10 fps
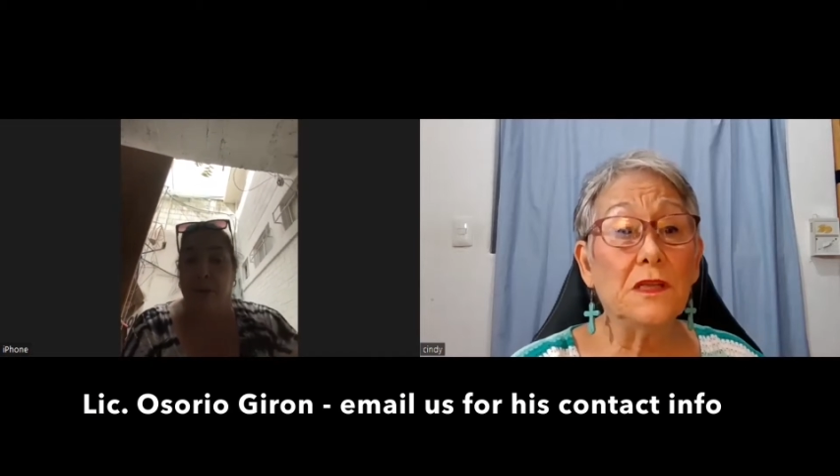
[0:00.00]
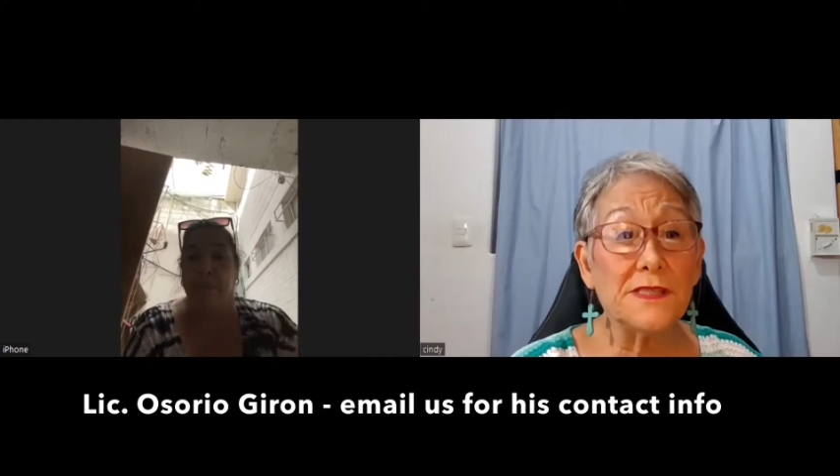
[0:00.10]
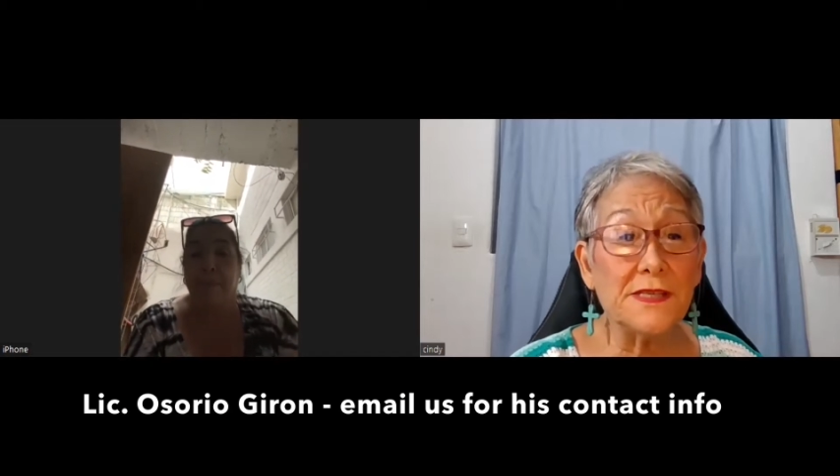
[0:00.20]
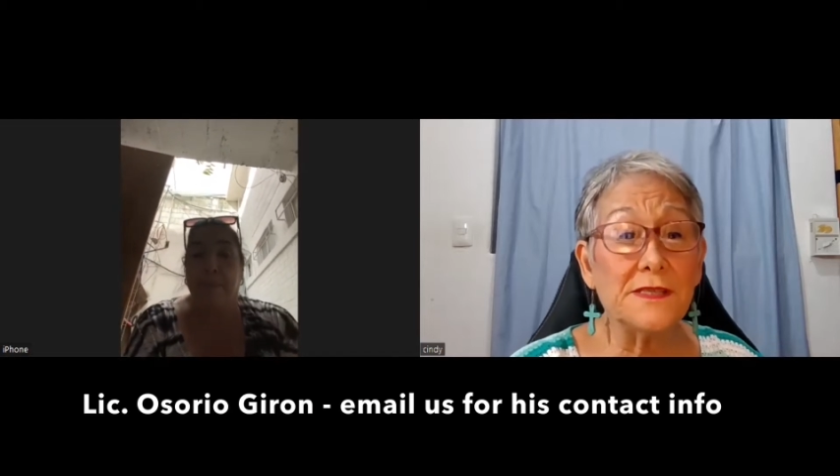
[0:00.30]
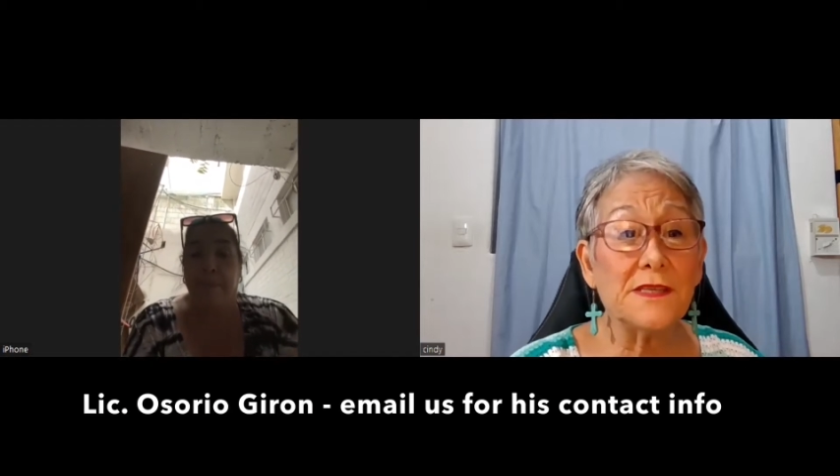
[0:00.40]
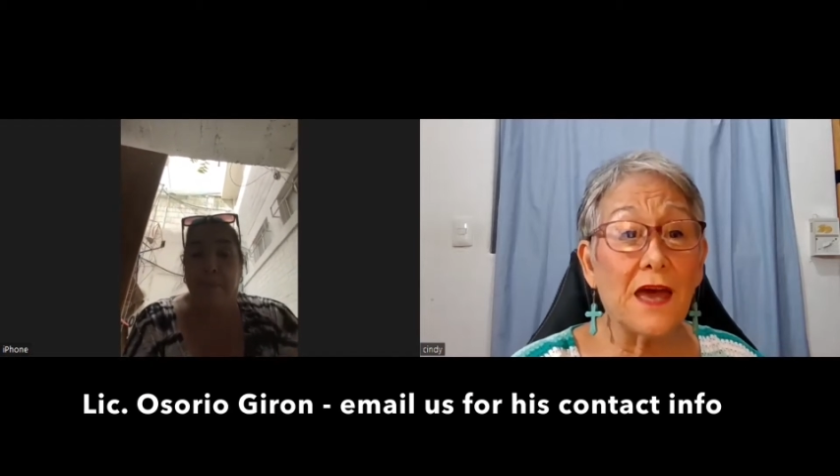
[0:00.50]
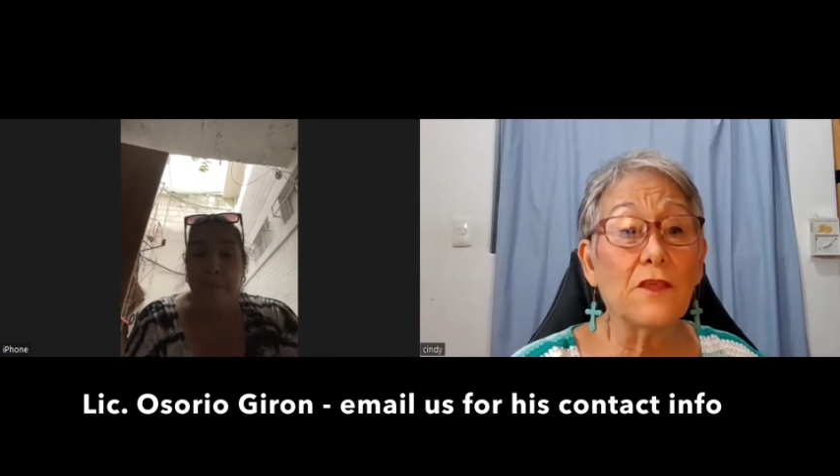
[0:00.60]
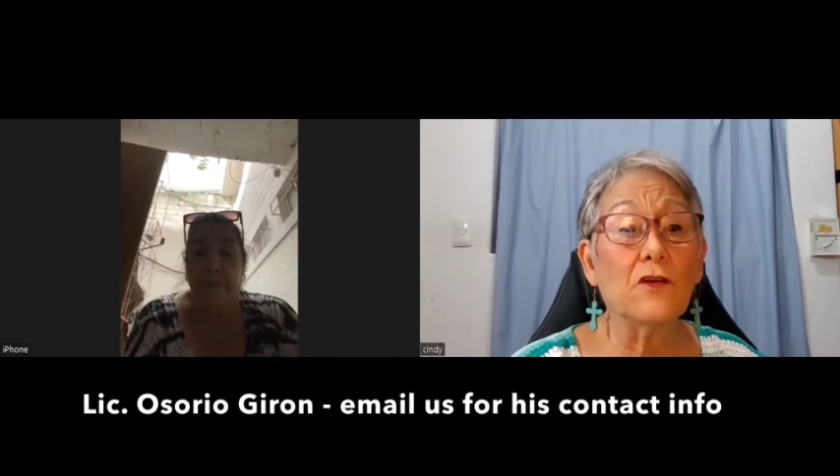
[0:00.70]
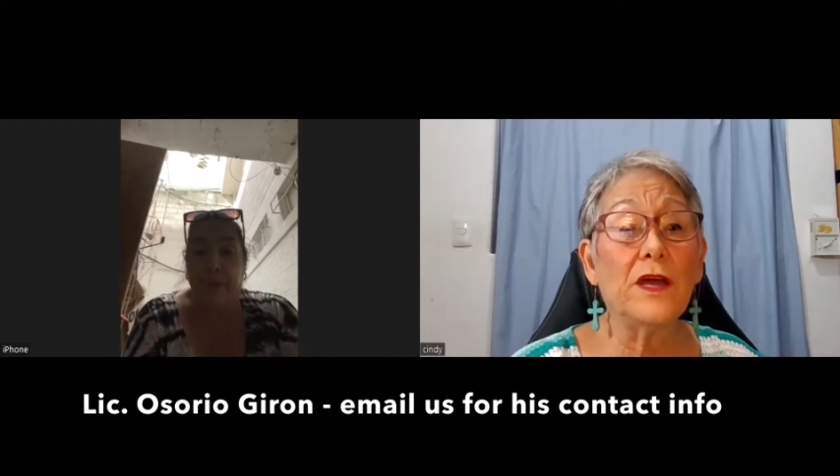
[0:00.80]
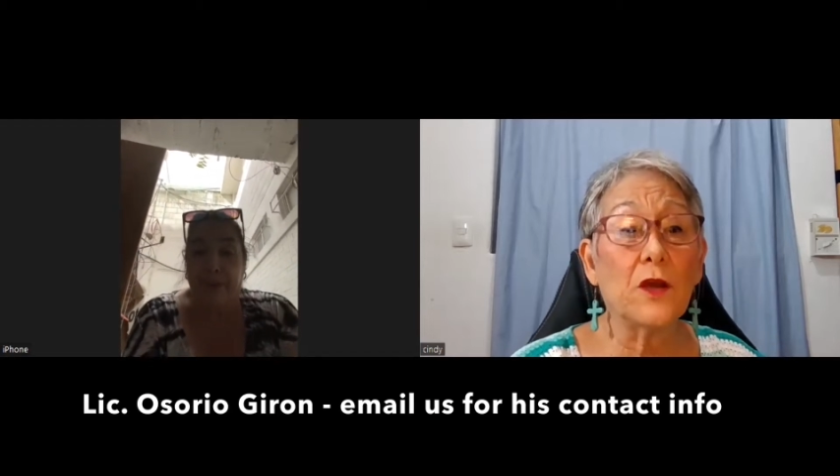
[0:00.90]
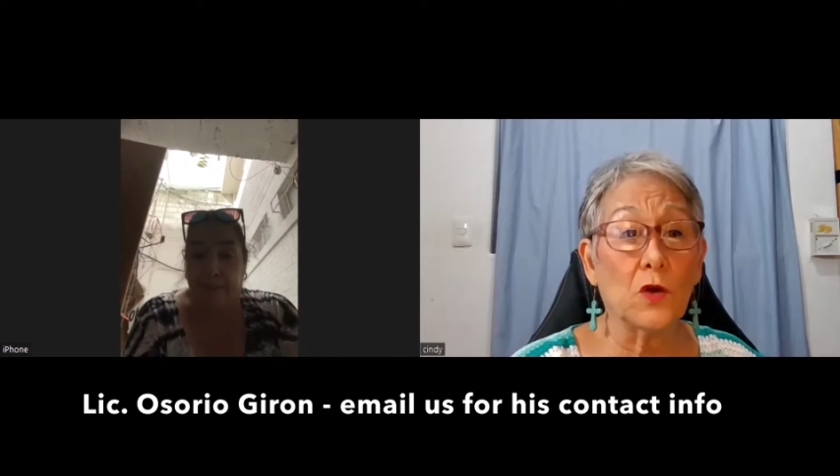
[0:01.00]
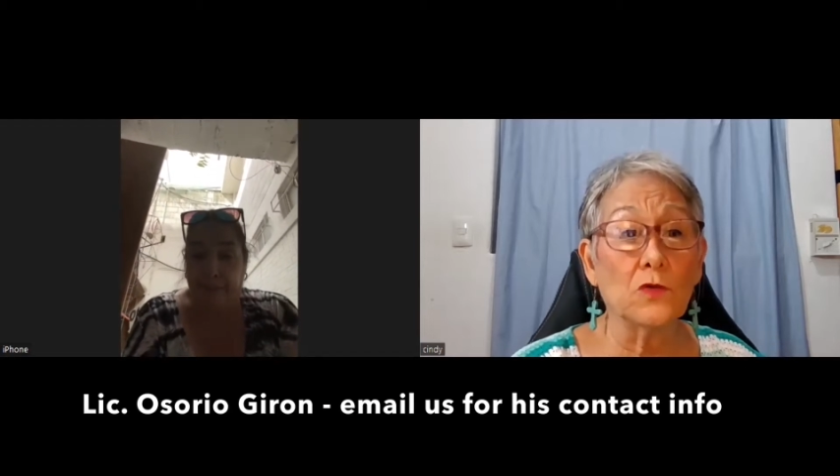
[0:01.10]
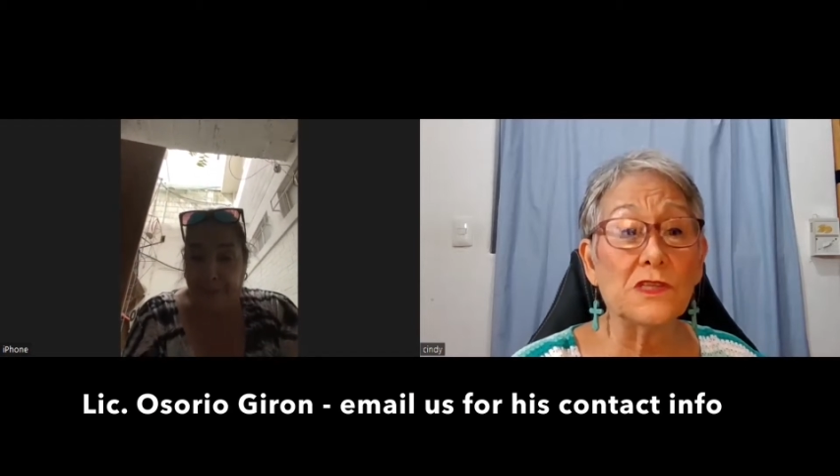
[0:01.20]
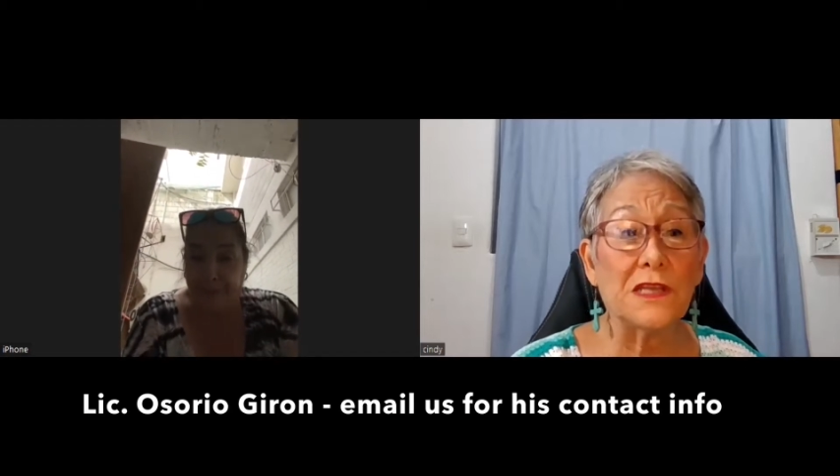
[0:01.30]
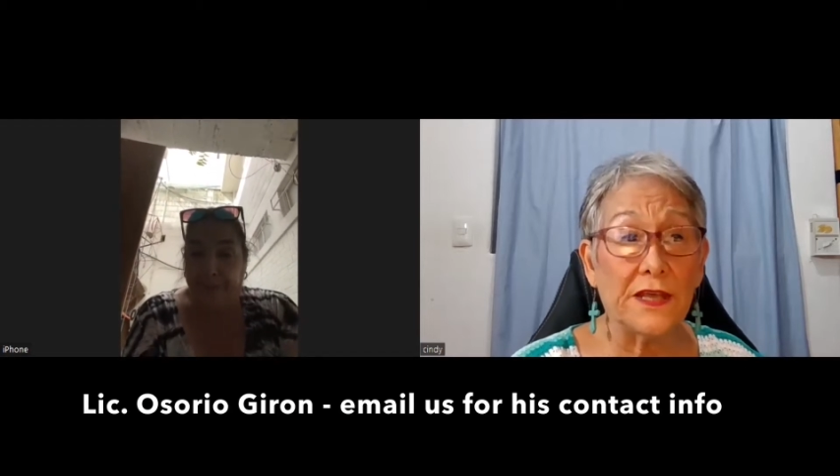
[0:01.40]
Licenciado
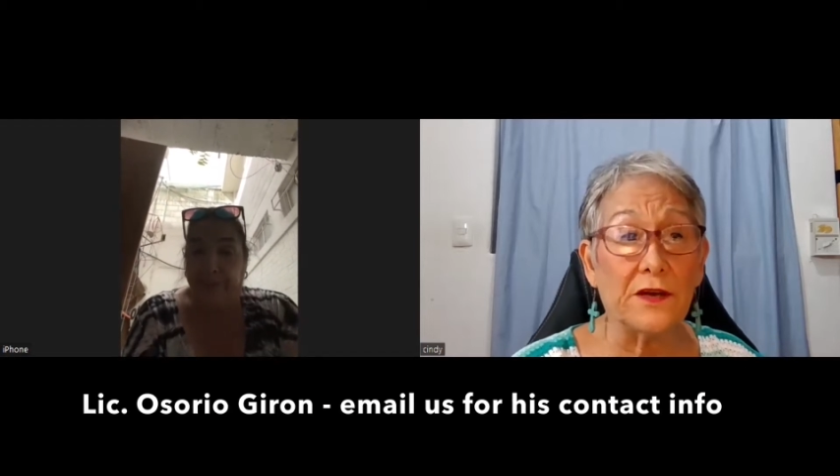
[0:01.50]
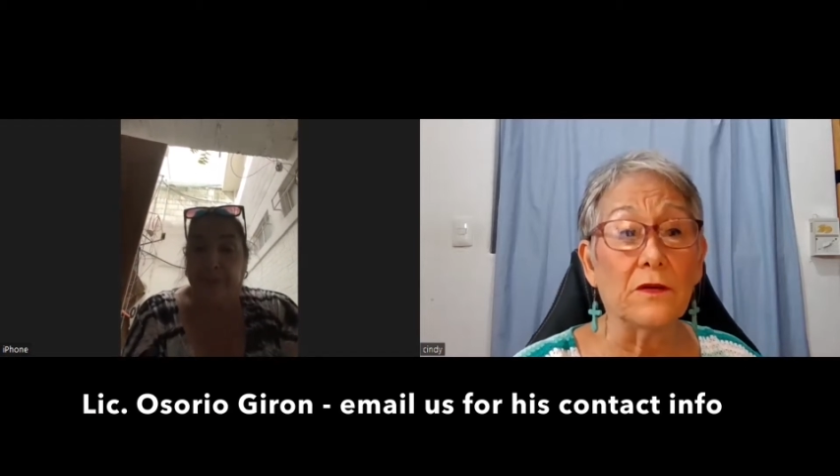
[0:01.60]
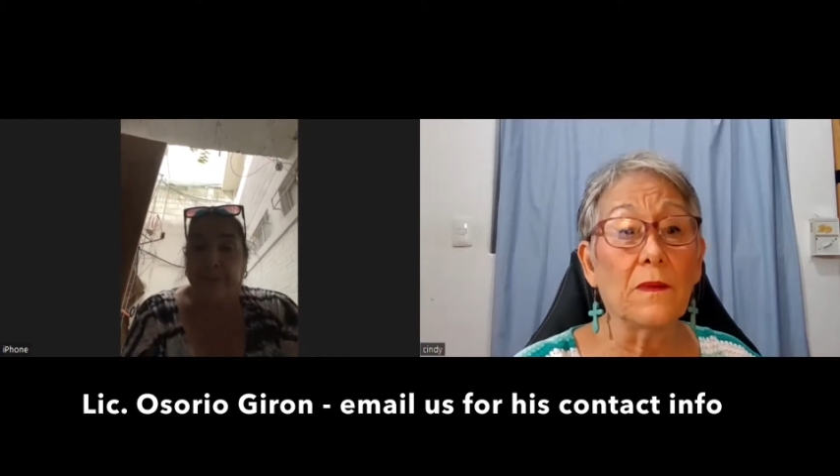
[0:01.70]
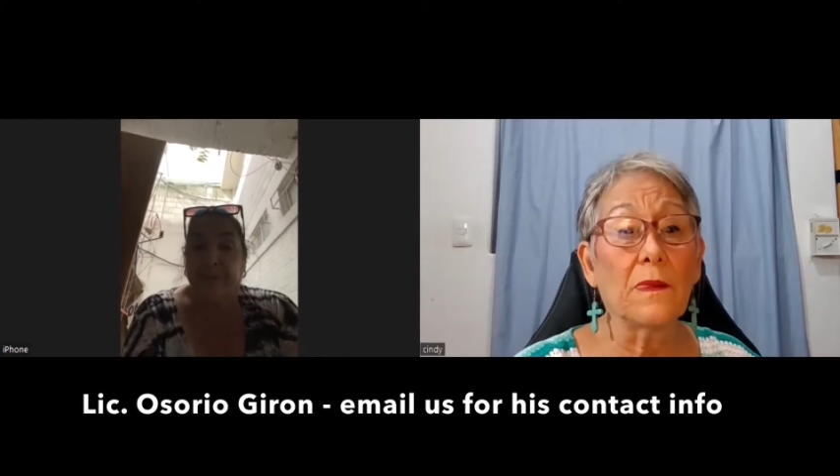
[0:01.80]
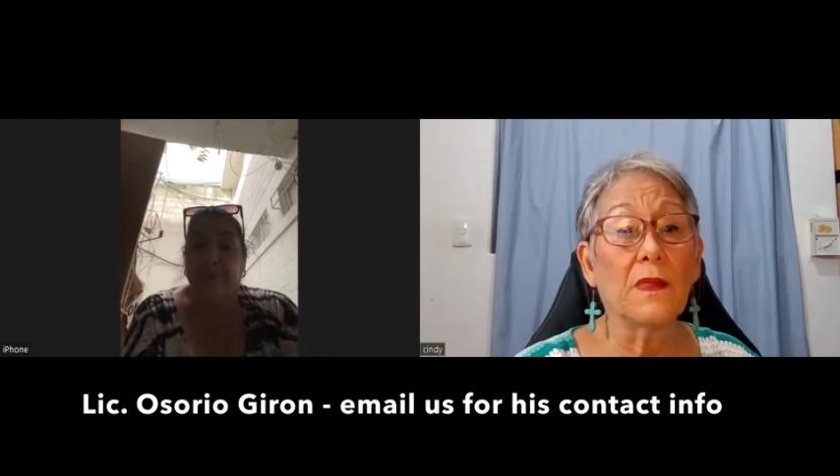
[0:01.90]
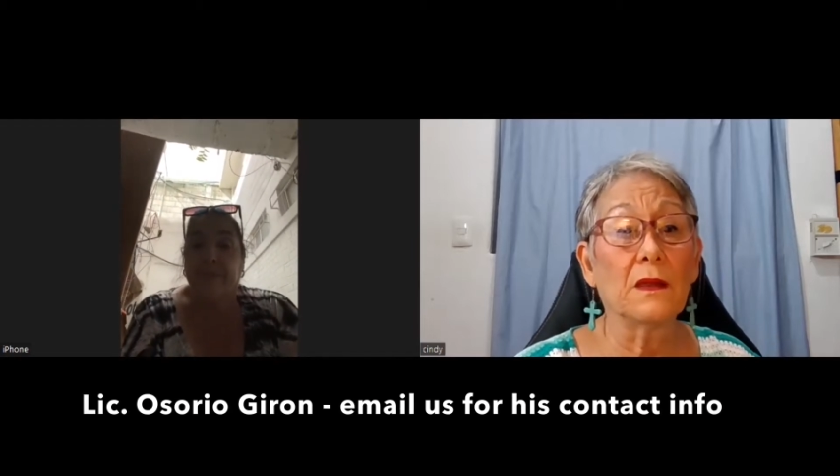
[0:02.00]
Geron's letter.